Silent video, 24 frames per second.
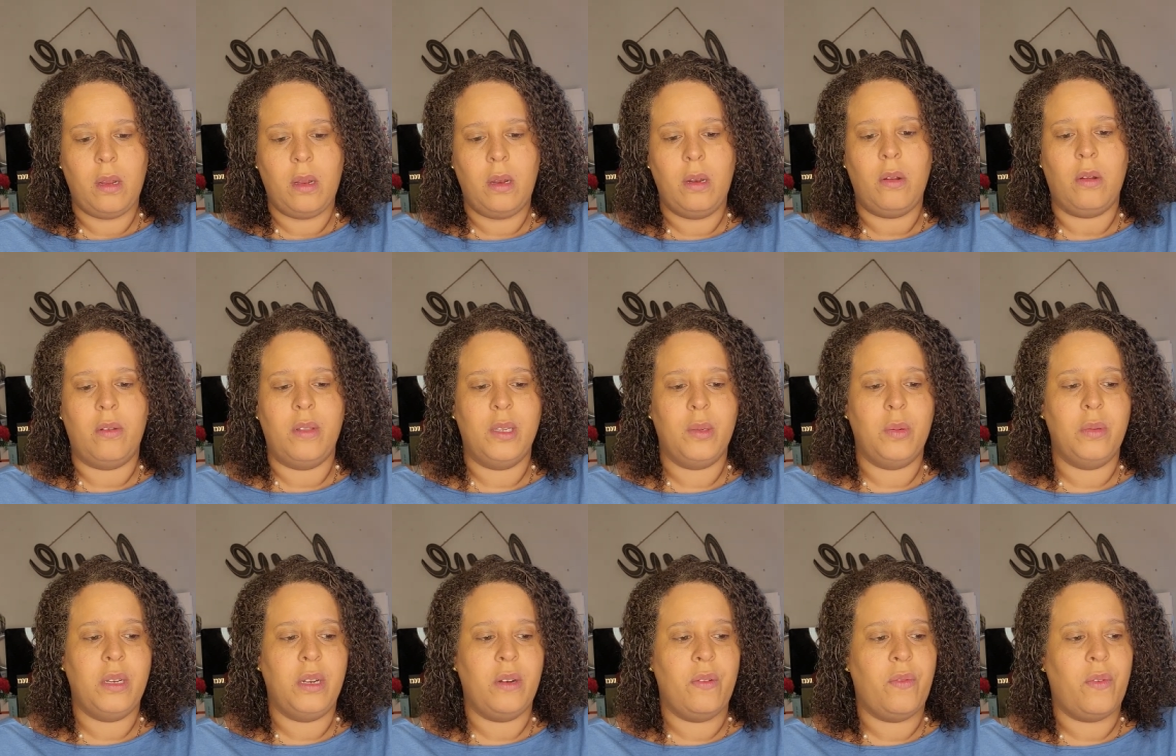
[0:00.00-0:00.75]
no this
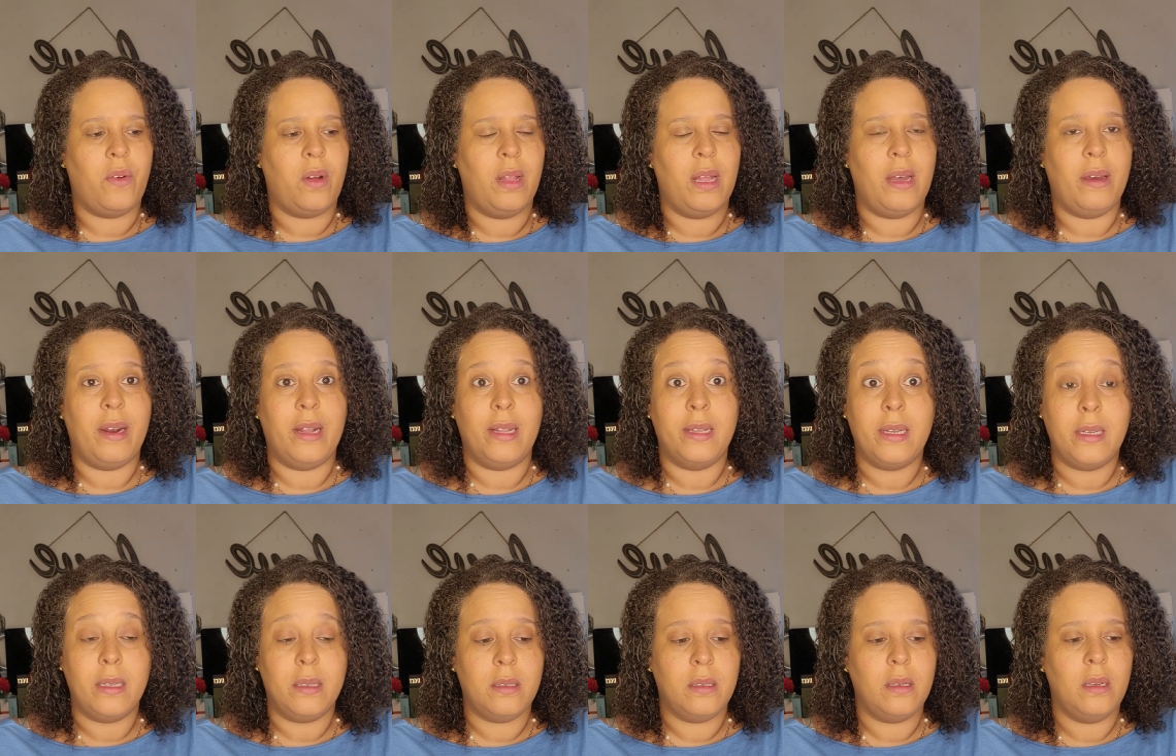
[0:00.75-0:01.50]
one didn't fall out at
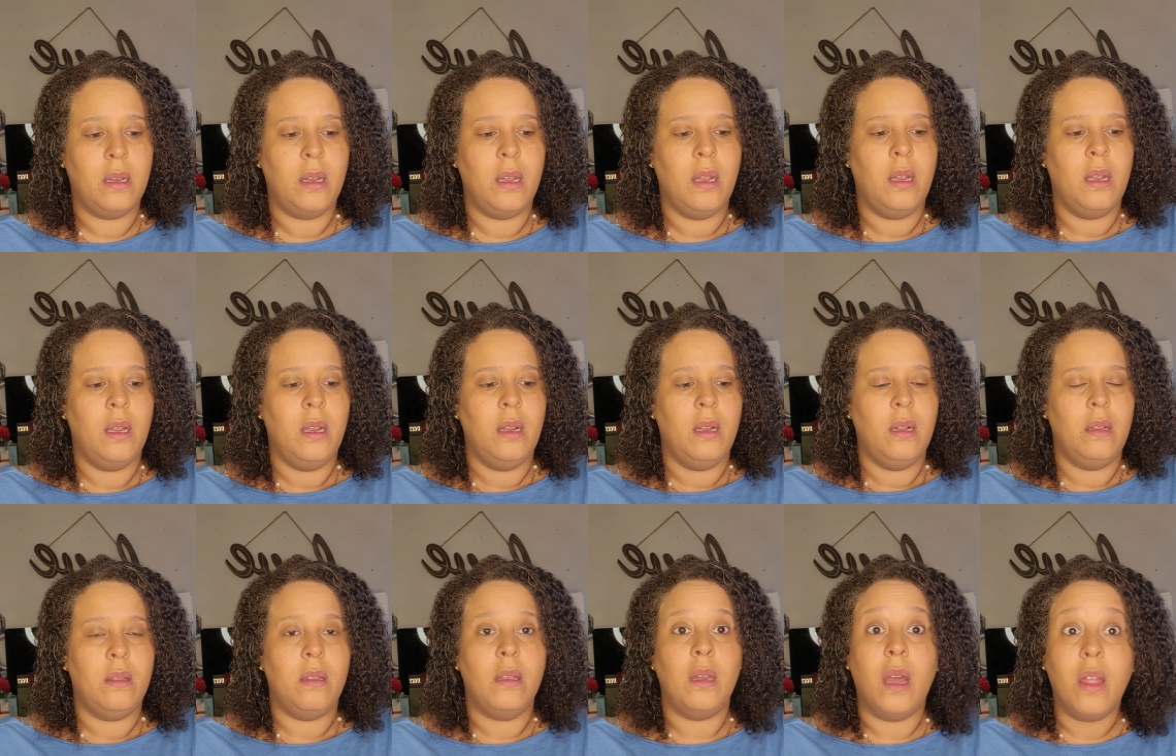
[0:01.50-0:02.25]
least
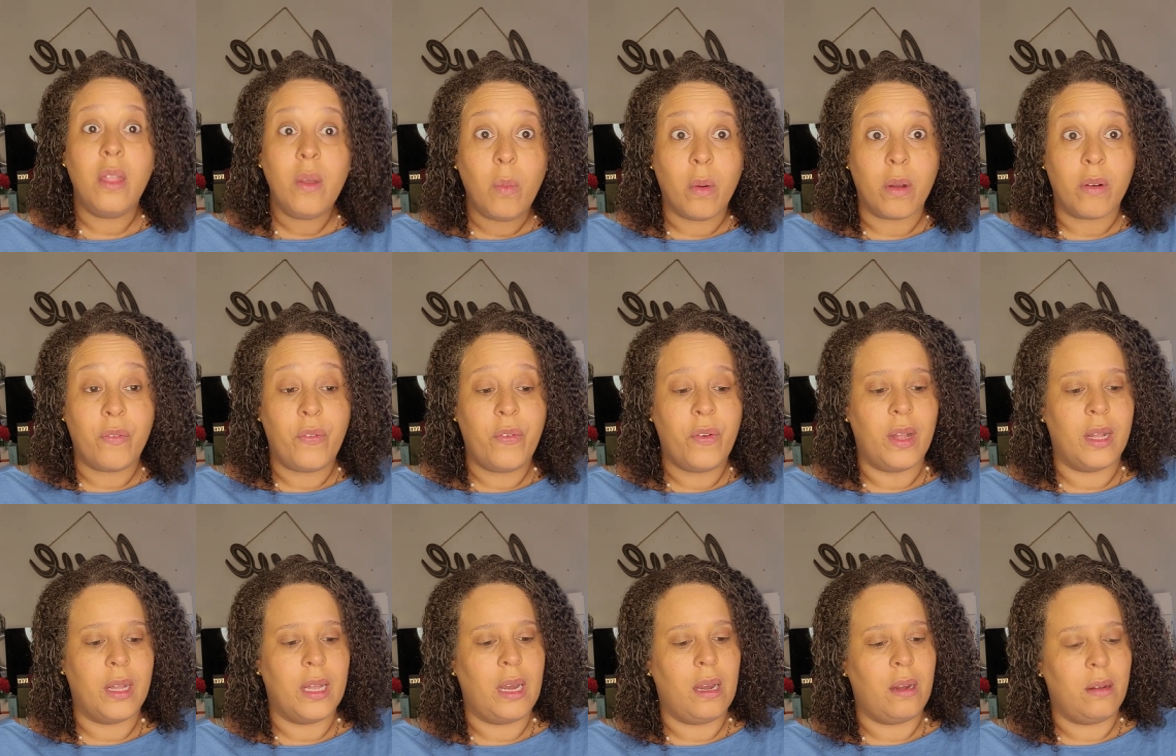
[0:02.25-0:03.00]
the other one
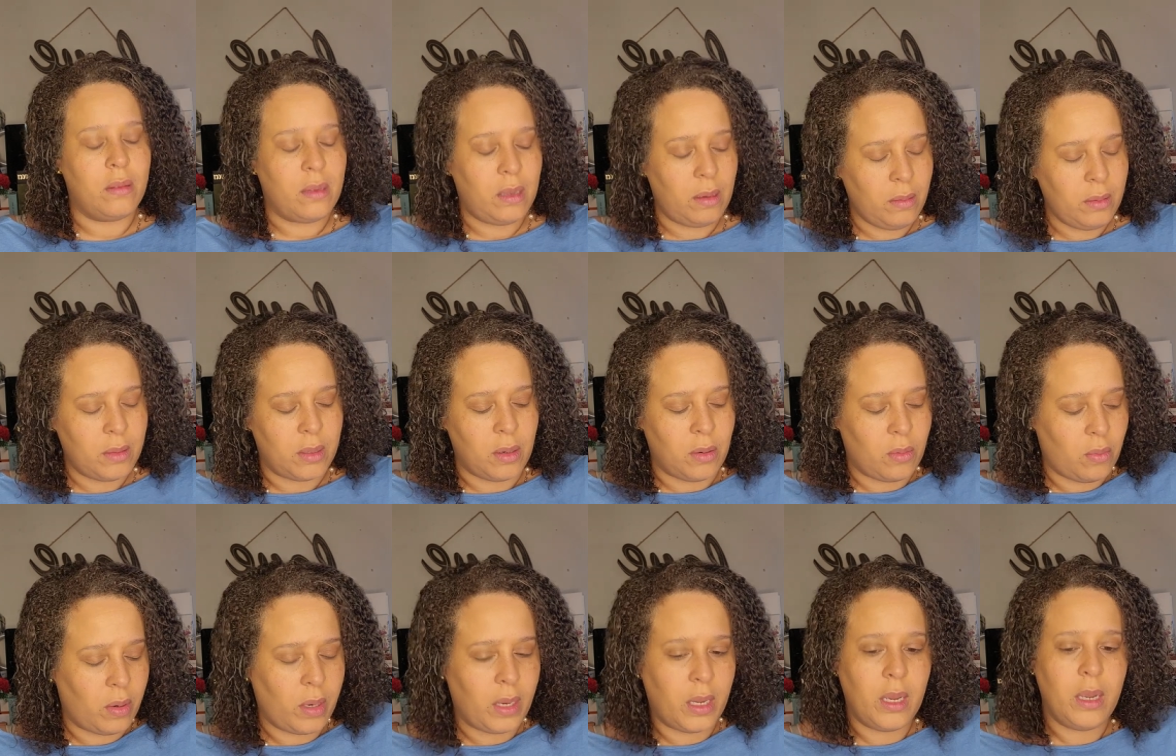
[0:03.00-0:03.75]
fell out that was
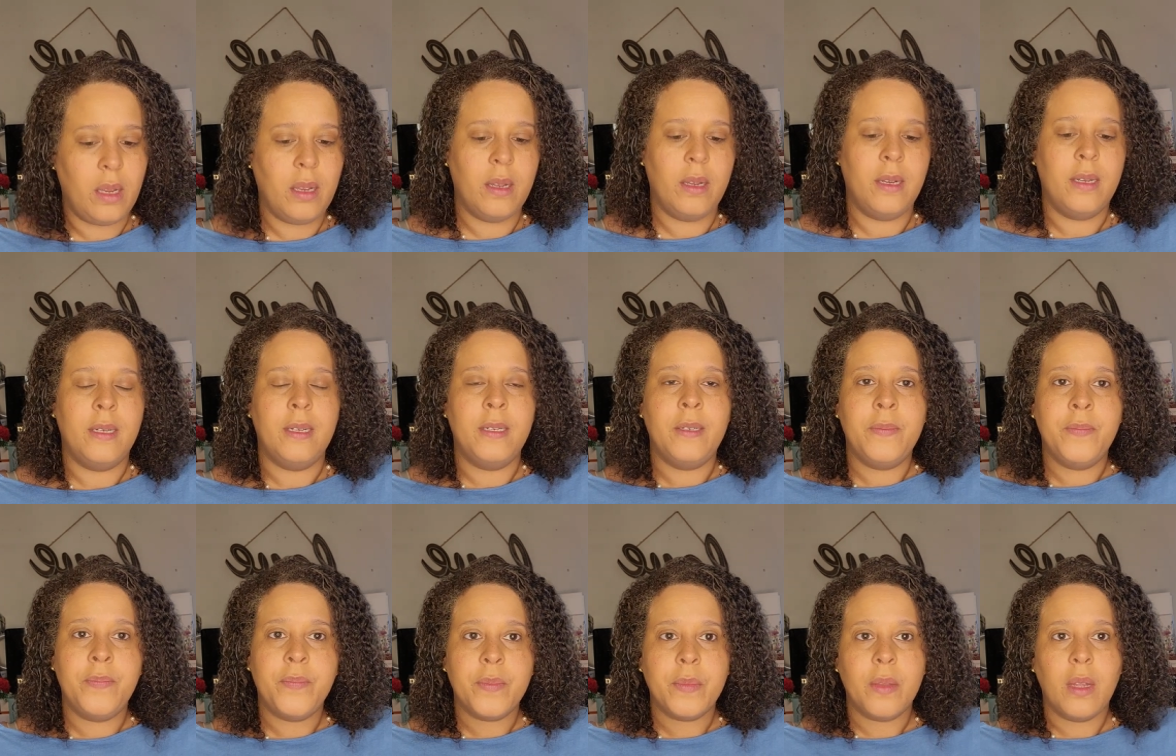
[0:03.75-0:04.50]
annoying
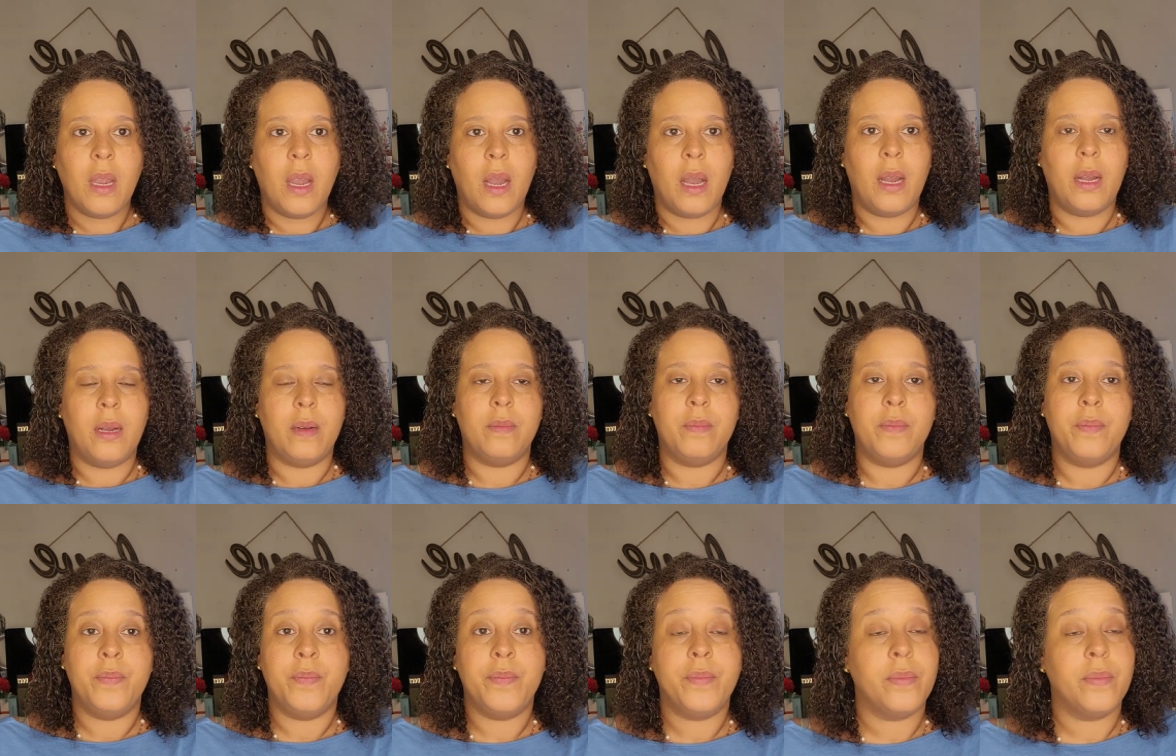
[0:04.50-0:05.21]
um